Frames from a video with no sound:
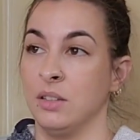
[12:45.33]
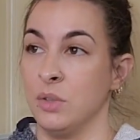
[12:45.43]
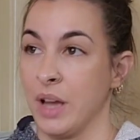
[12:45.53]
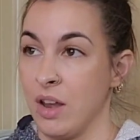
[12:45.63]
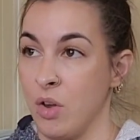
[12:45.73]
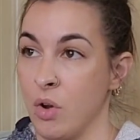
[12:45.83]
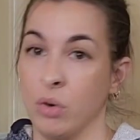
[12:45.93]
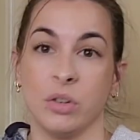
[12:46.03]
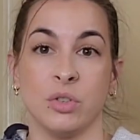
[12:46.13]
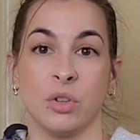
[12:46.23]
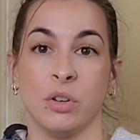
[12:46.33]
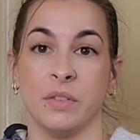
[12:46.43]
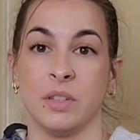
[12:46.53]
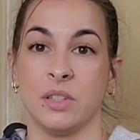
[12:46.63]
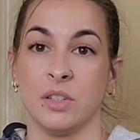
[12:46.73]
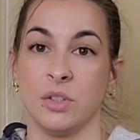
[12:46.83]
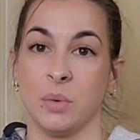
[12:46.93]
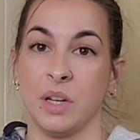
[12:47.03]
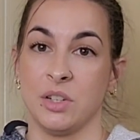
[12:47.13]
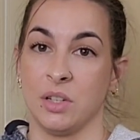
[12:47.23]
You got no control of this
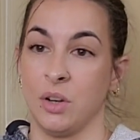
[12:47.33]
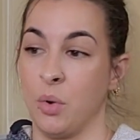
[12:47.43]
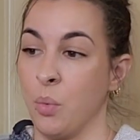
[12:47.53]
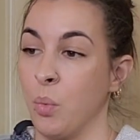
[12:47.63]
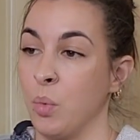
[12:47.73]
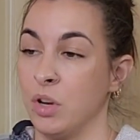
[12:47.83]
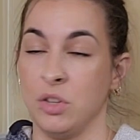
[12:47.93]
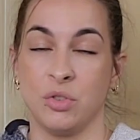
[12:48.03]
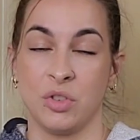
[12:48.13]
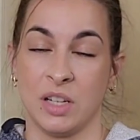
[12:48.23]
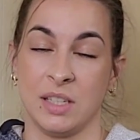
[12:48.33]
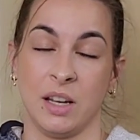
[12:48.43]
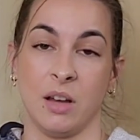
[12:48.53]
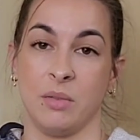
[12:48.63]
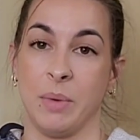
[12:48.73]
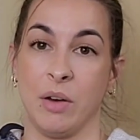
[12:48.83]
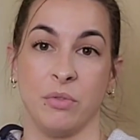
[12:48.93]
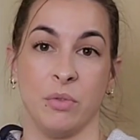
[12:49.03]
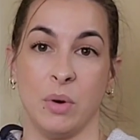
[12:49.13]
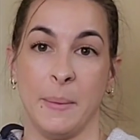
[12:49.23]
situation. What are you stressing out about
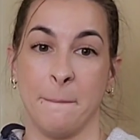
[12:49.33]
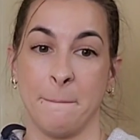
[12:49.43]
for?